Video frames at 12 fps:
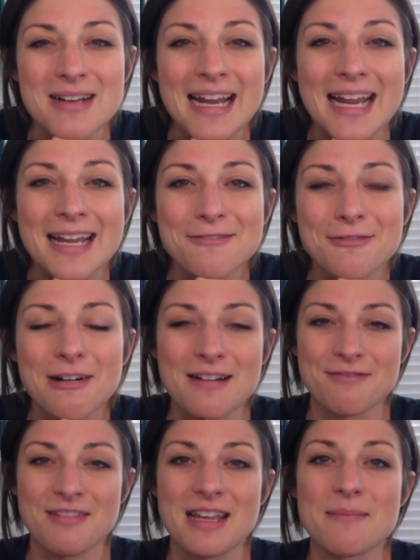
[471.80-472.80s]
praying for
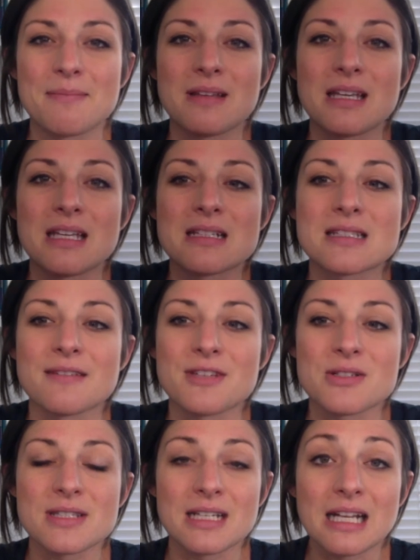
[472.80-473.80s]
our families. If
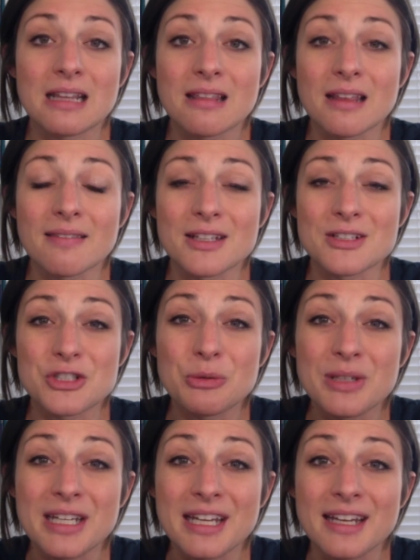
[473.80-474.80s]
there's anything that
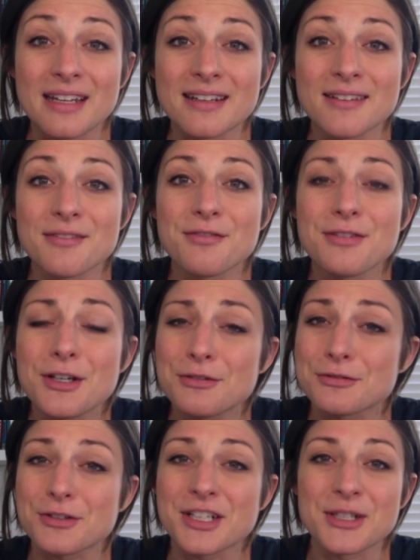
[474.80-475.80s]
you need, feel
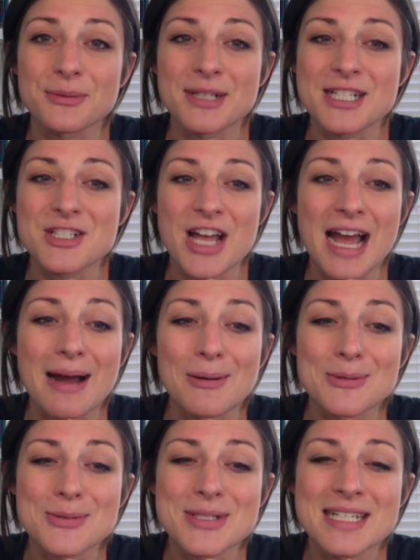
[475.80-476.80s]
free to reach
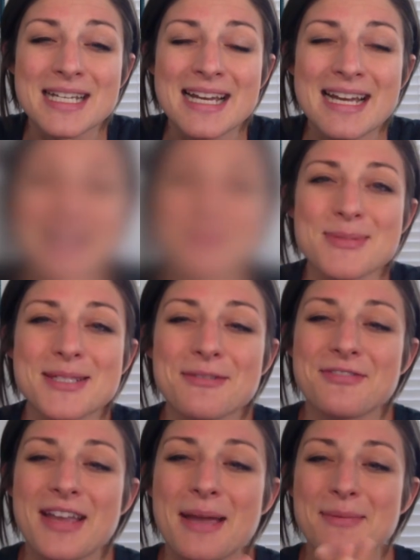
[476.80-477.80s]
out. Um, some
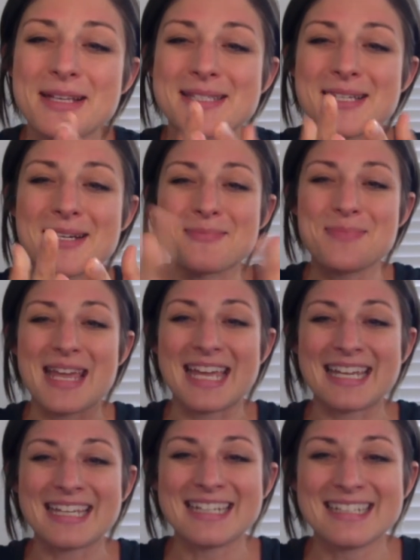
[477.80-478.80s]
families are
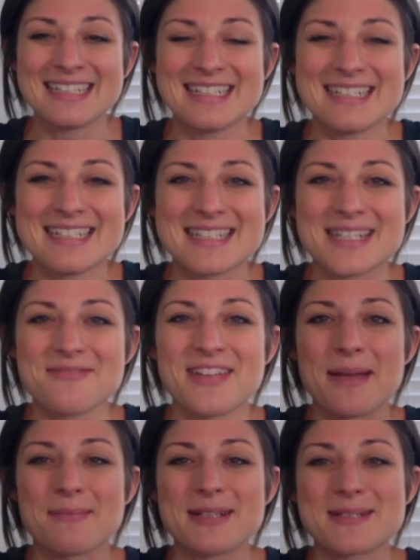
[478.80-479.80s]
big, some
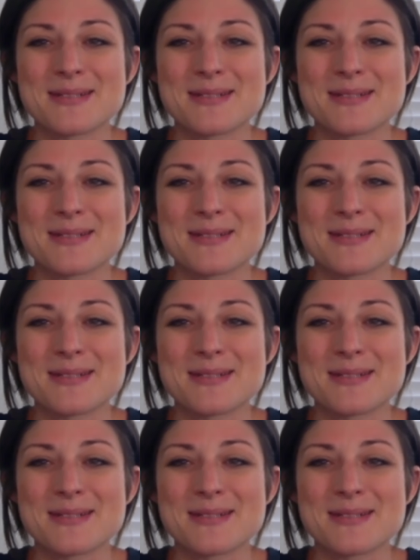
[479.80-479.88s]
families